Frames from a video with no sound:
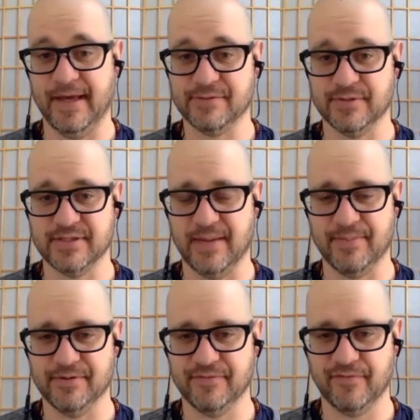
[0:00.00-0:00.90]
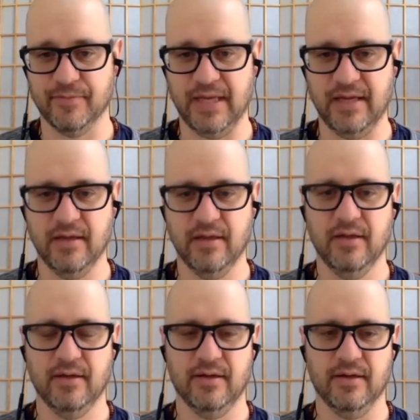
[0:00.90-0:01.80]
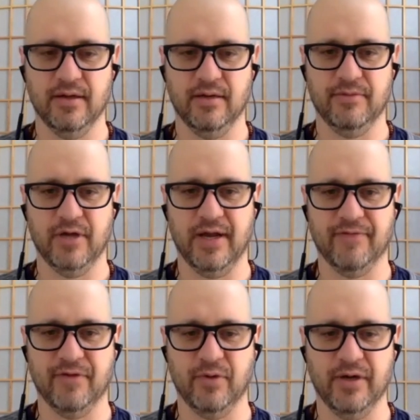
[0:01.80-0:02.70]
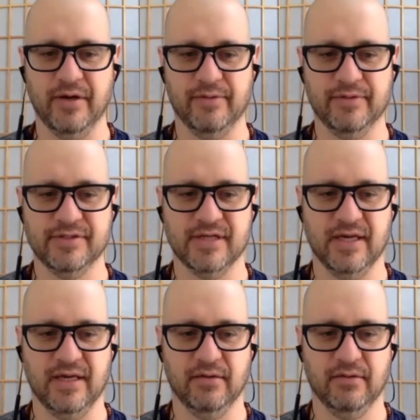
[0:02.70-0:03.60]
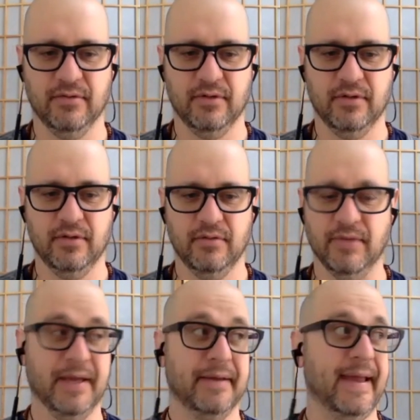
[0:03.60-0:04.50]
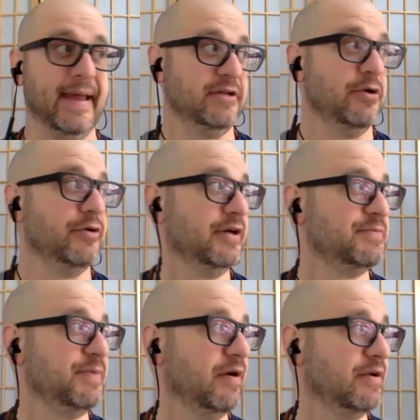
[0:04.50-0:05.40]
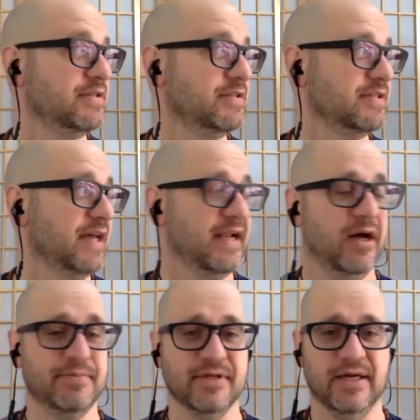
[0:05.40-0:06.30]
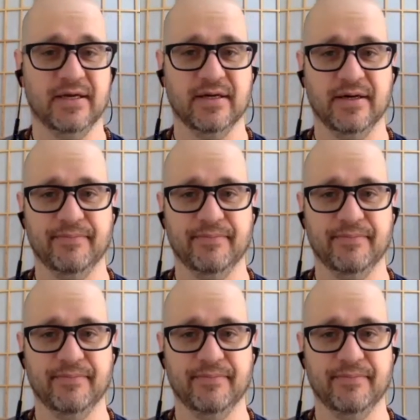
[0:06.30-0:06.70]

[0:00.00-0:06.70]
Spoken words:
that's what's happened for me. Not everyone, I would say. My anecdotal experience is that it helps like